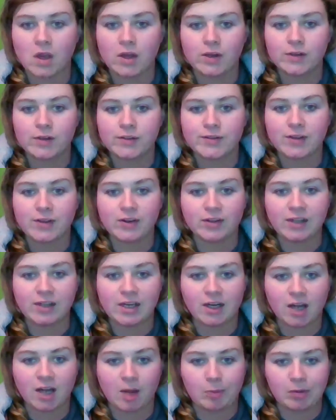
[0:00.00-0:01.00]
So you'll
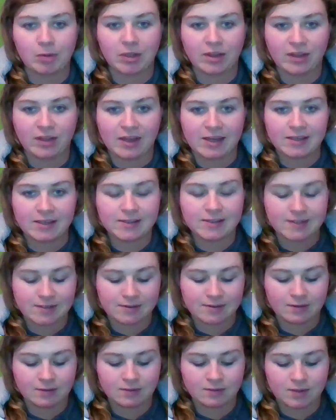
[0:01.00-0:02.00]
need a couple of
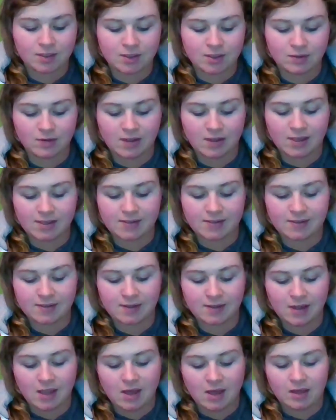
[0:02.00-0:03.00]
things to do
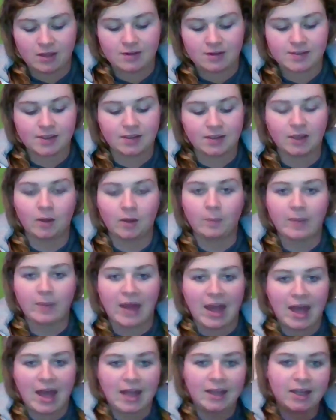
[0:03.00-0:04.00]
this. There's a little
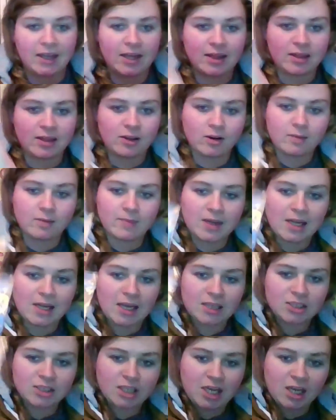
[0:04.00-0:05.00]
bag in your Mini
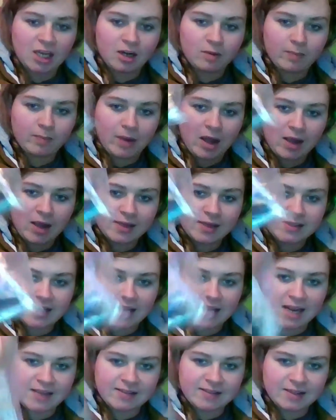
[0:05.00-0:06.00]
Educator box
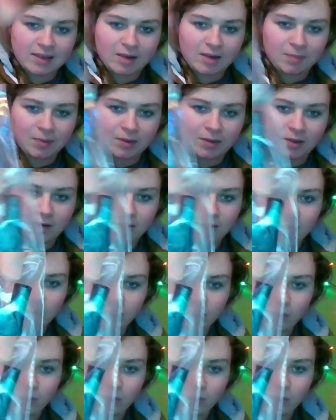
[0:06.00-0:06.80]
that has a couple of